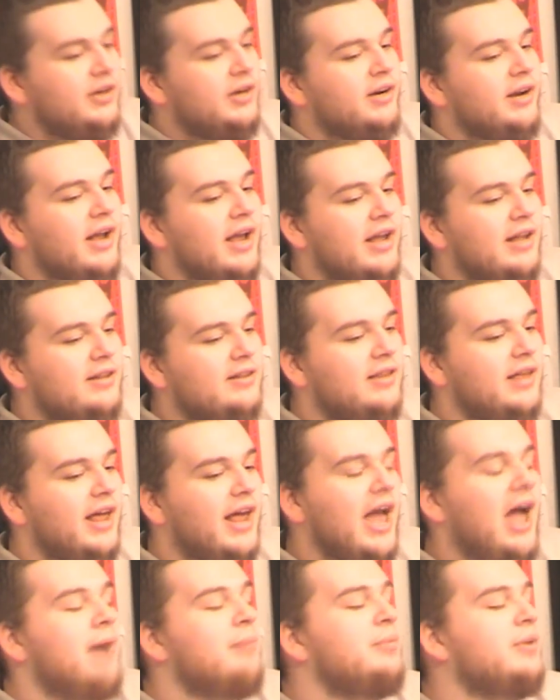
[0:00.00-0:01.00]
in your head that
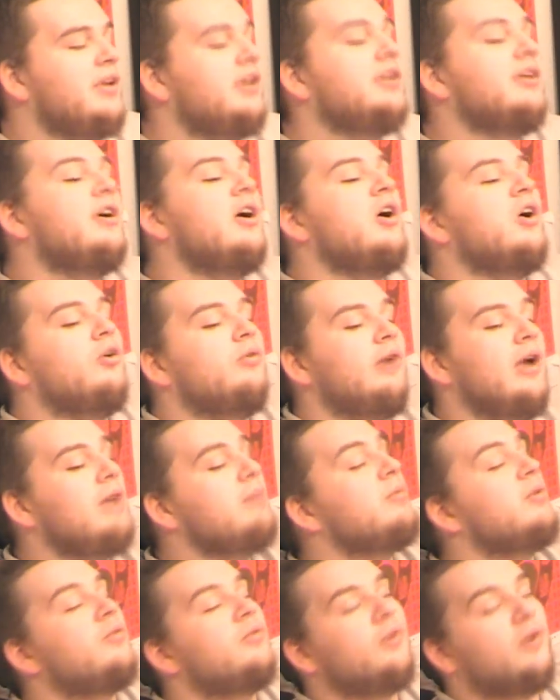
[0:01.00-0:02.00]
happened
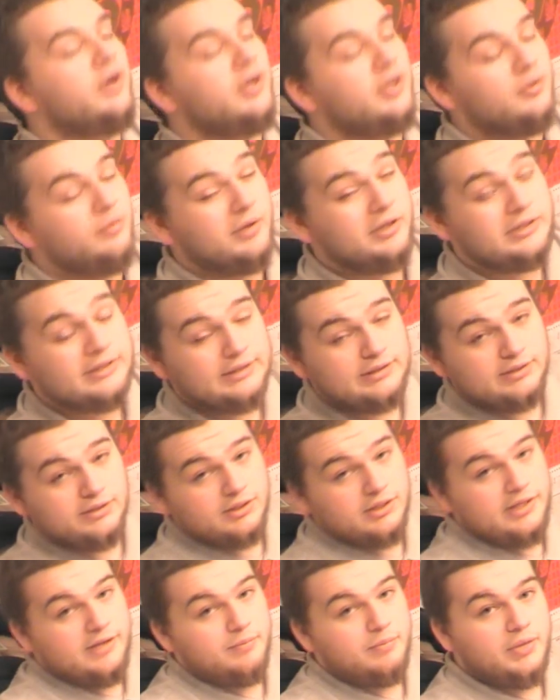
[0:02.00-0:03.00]
right before you went to
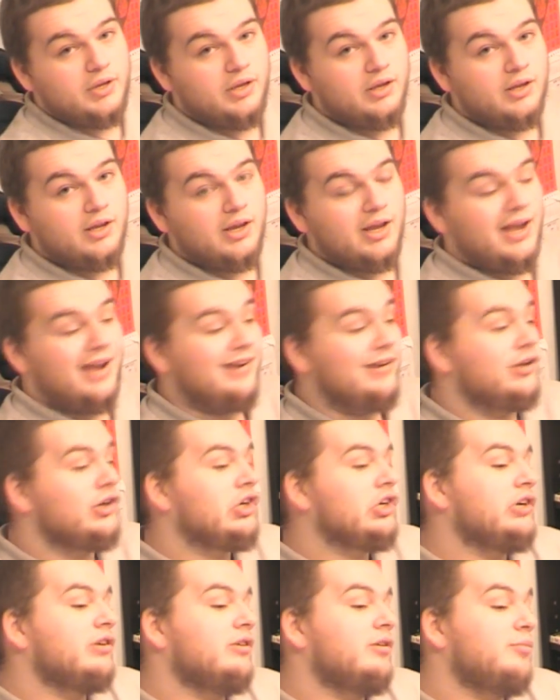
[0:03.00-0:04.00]
sleep. And you're
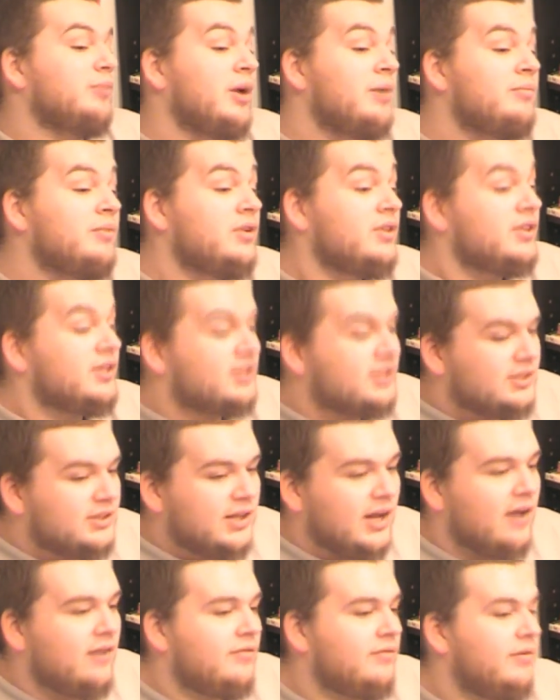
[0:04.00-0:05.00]
going to remember the
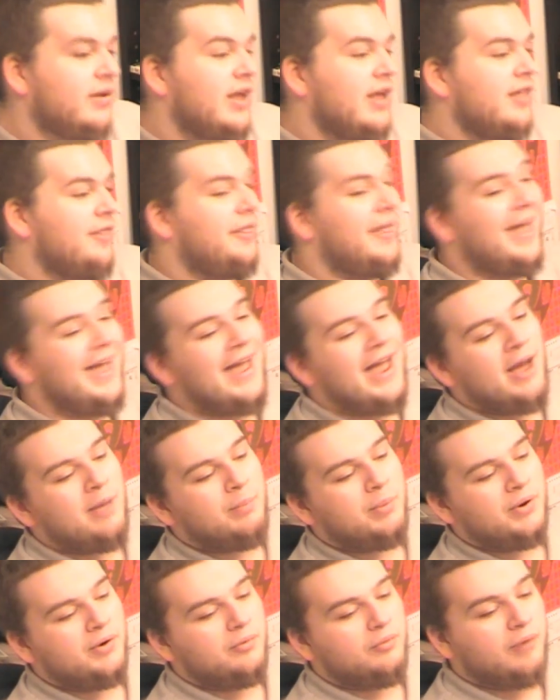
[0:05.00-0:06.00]
stuff that
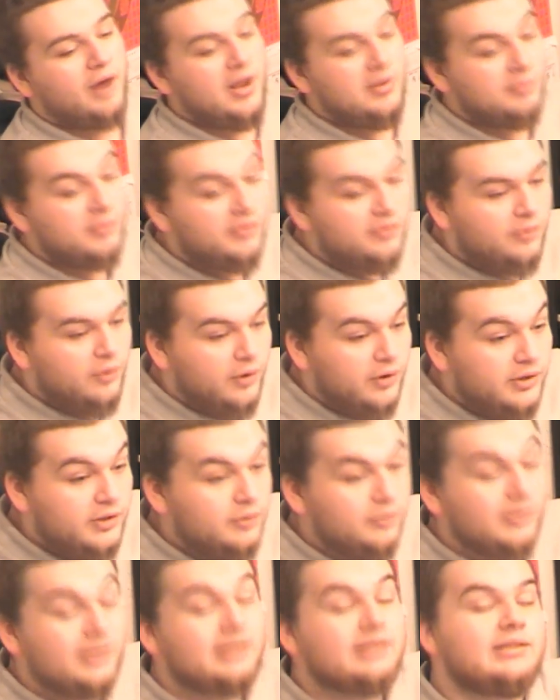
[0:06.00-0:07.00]
happened right before you
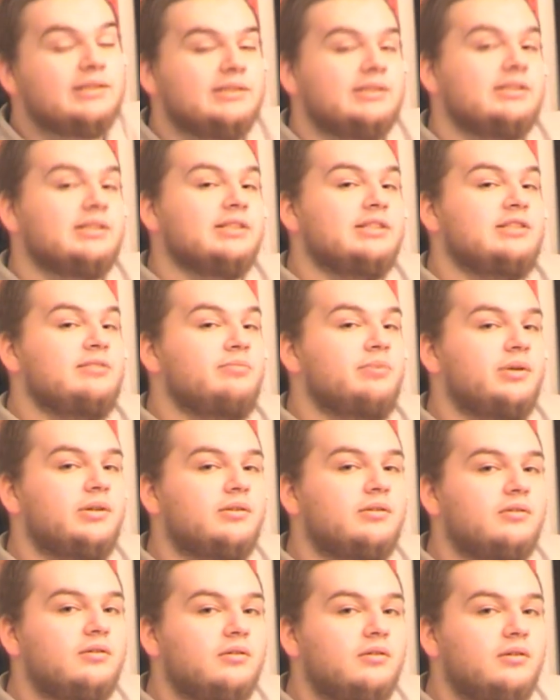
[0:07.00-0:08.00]
went to sleep.
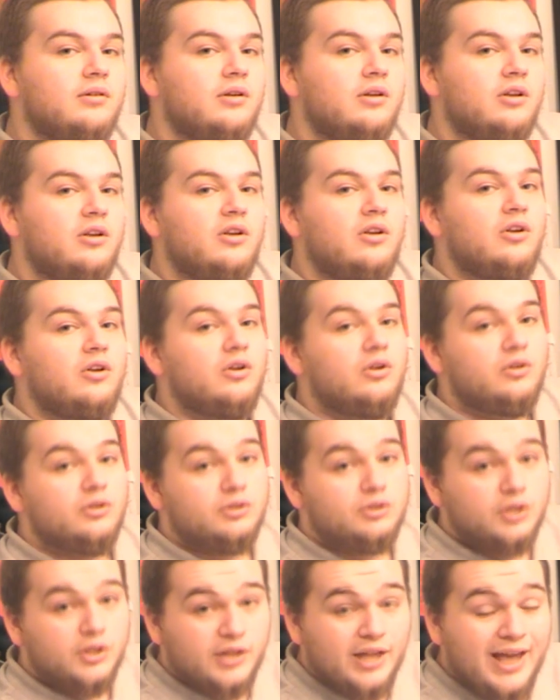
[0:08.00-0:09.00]

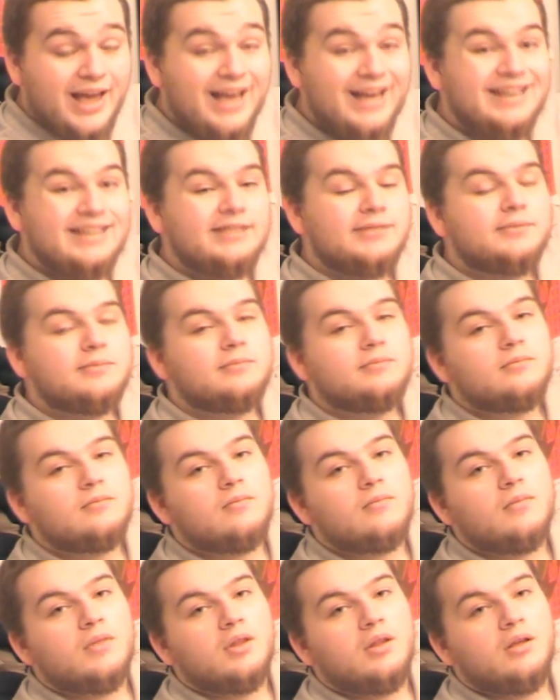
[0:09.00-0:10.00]
So that
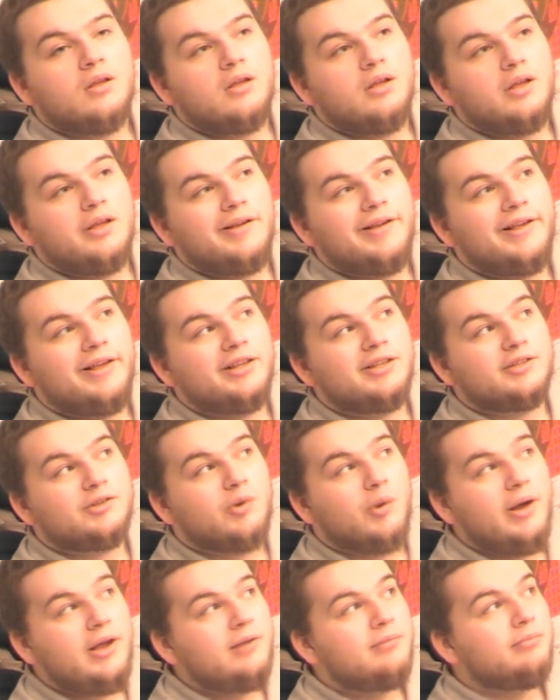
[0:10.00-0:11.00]
is
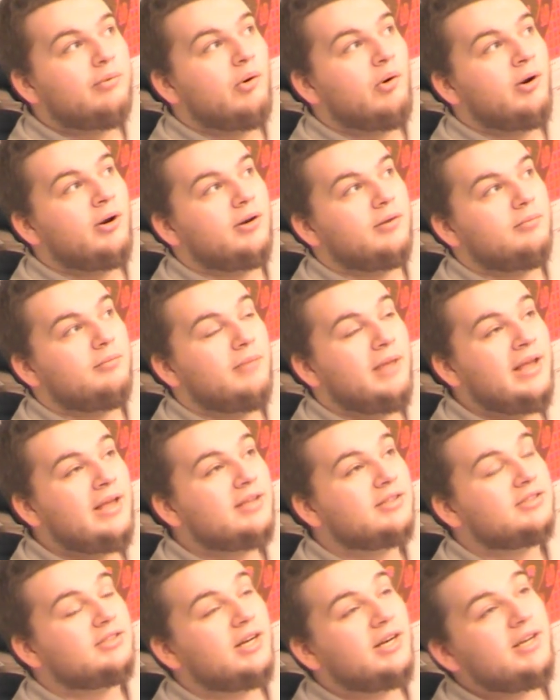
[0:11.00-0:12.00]
quite important.
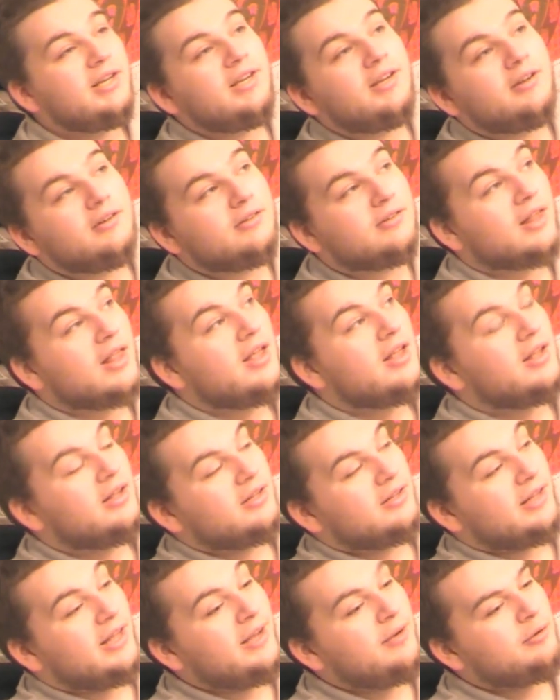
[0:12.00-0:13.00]
Study your
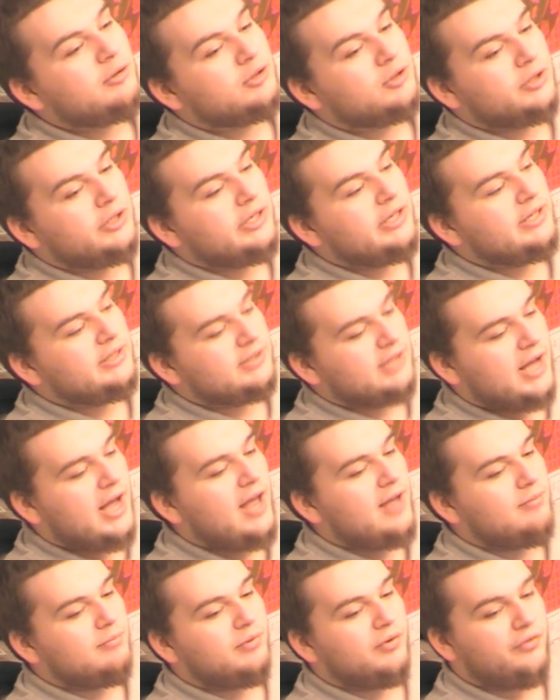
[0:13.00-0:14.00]
language learning
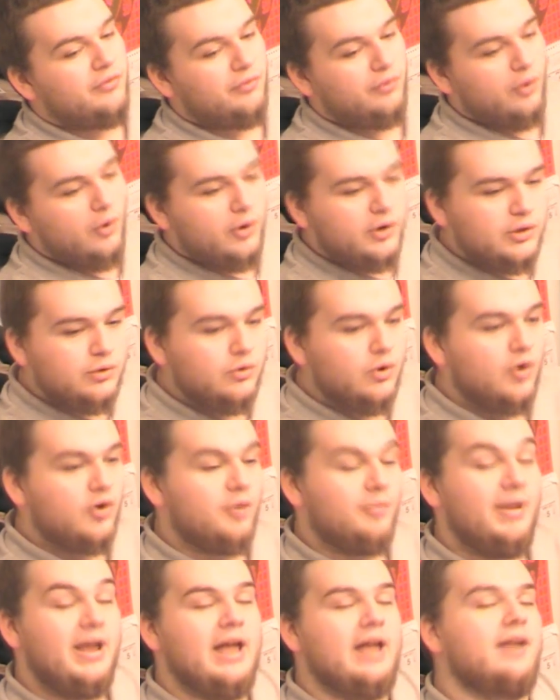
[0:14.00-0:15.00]
time before you go to
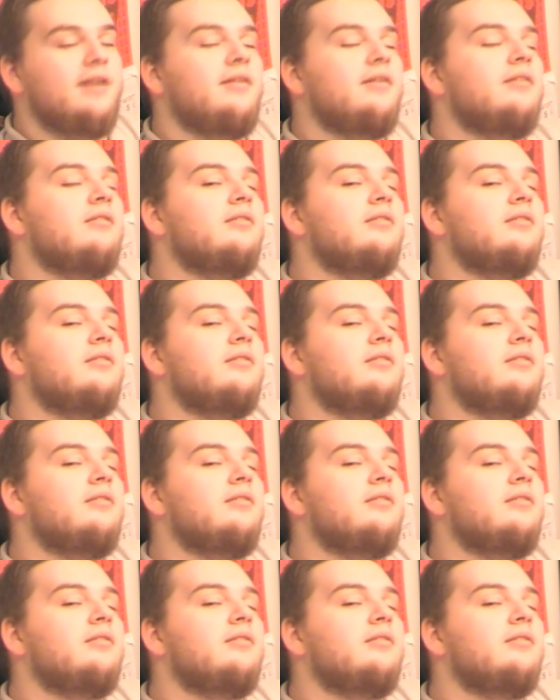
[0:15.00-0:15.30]
bed.